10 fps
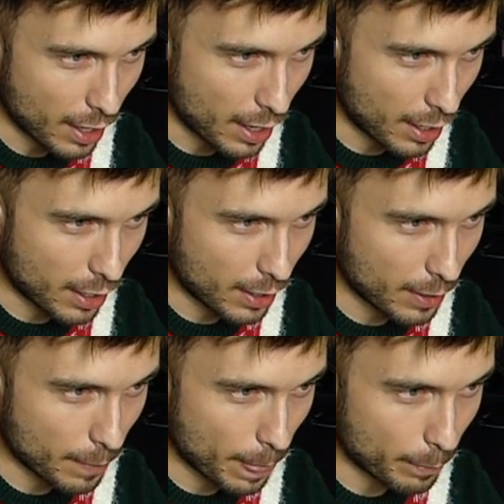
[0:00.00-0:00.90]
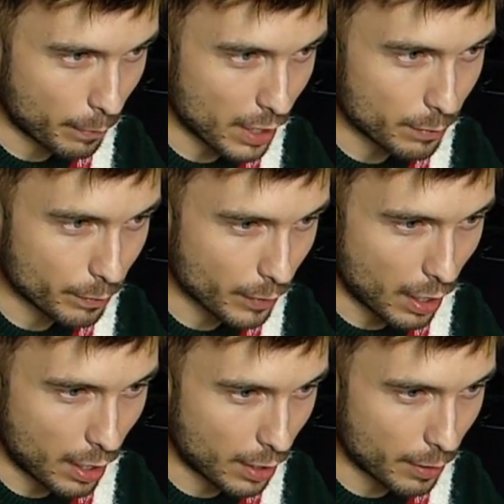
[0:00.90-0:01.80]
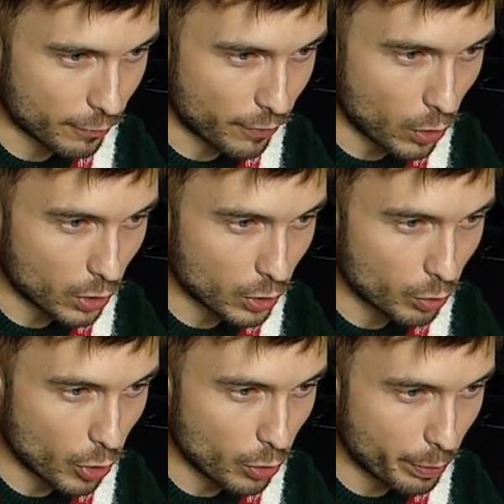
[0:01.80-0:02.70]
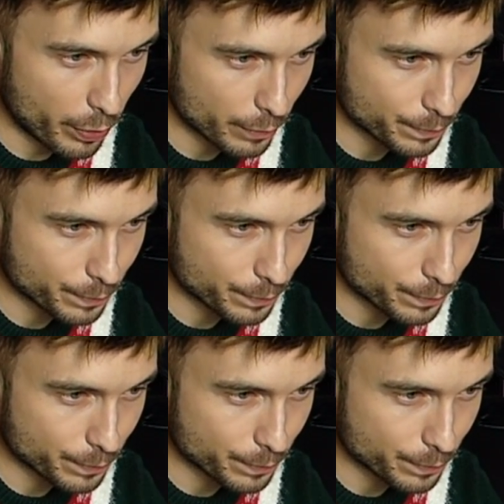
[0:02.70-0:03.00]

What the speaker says: my vocal group.